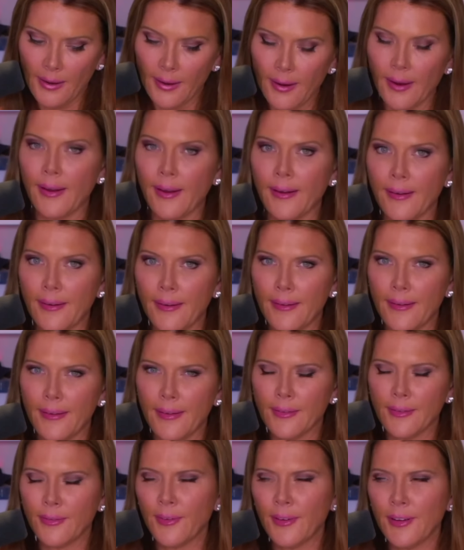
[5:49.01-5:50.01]
Yeah,
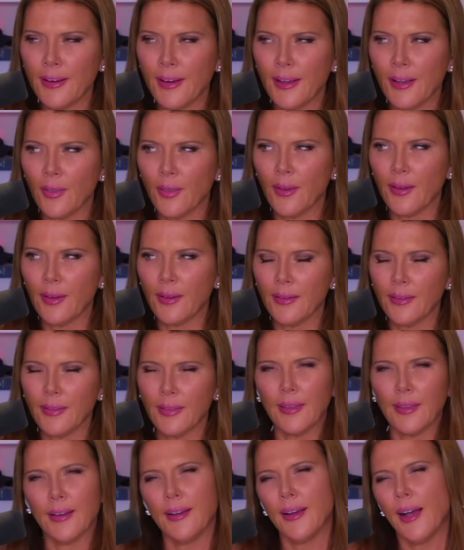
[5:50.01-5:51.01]
it's funny how they
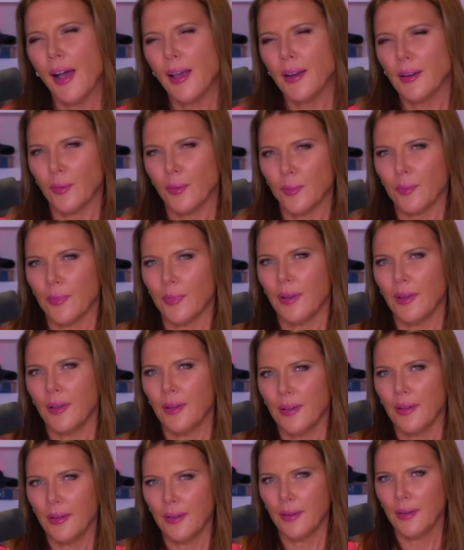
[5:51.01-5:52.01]
got him.
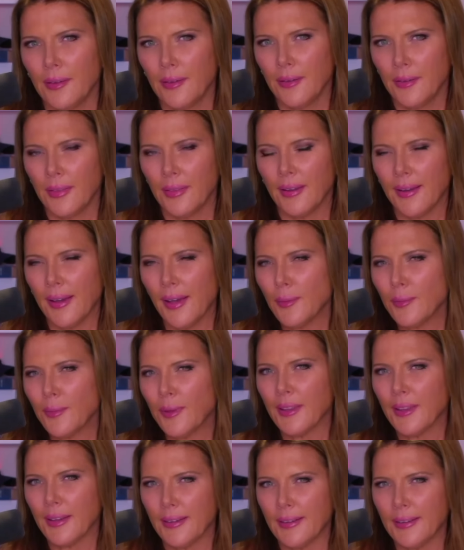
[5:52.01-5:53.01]
They got him
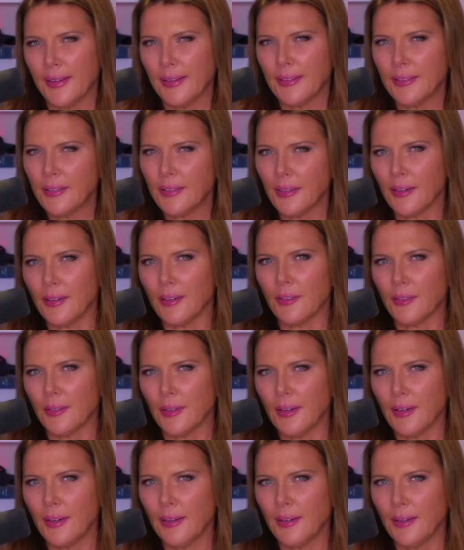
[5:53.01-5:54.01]
on that gun charge,
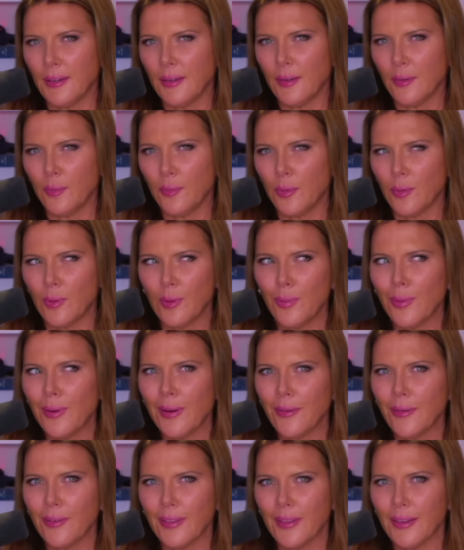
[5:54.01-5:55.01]
right? But what
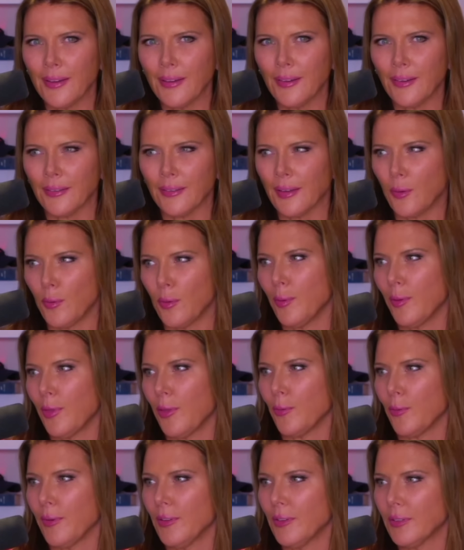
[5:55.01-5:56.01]
about everything else? Like, what about
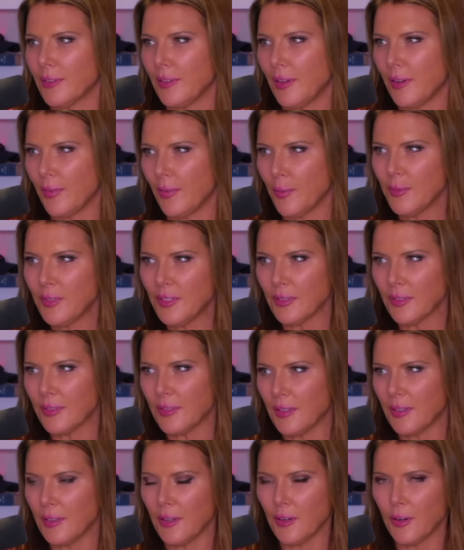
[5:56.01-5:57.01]
the real stuff? I'm still
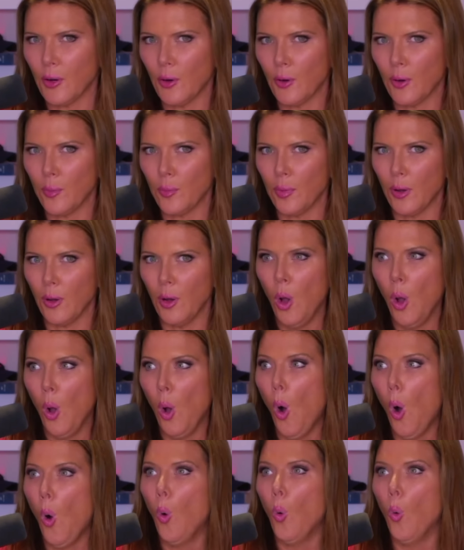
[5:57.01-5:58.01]
sitting there going, but
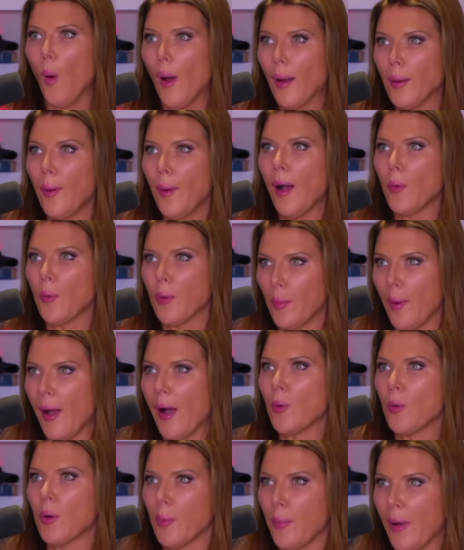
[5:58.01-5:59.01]
what about
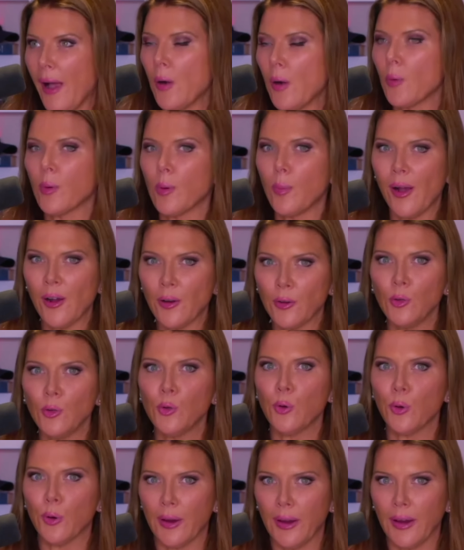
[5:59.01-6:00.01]

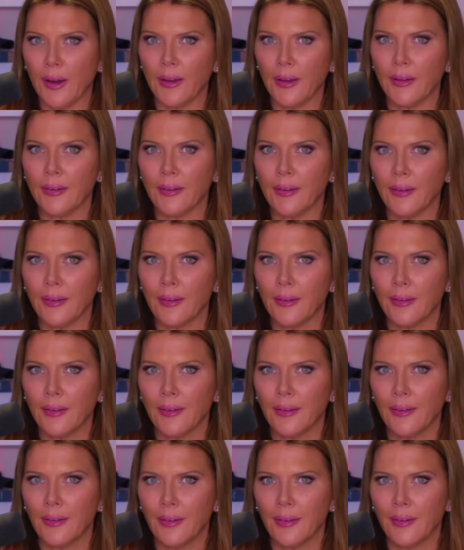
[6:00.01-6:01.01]
Ukraine?
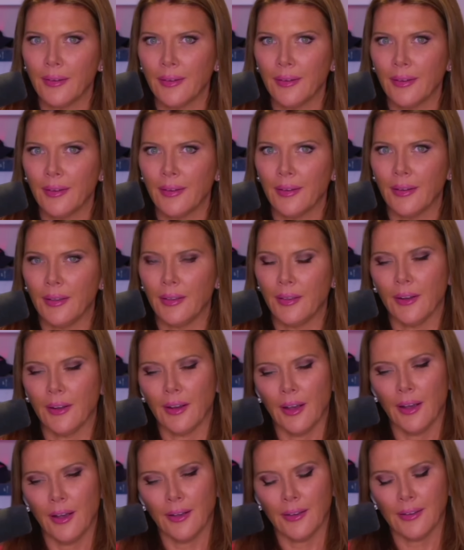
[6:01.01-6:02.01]
And
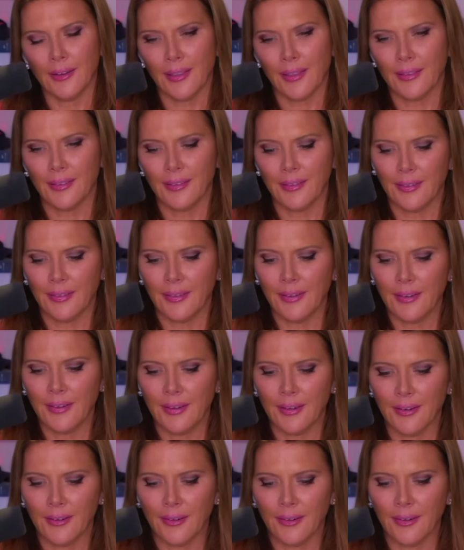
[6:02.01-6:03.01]
I, nothing to see
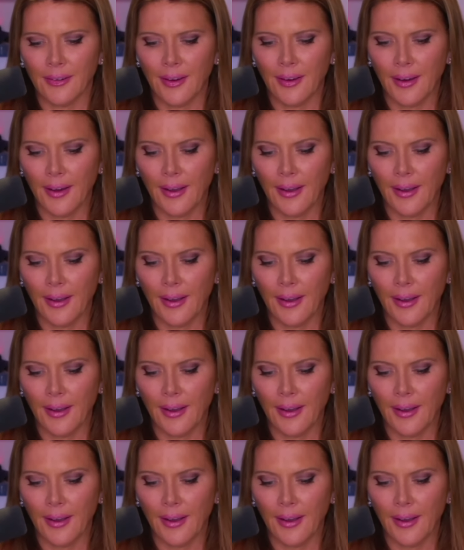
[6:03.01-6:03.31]
here.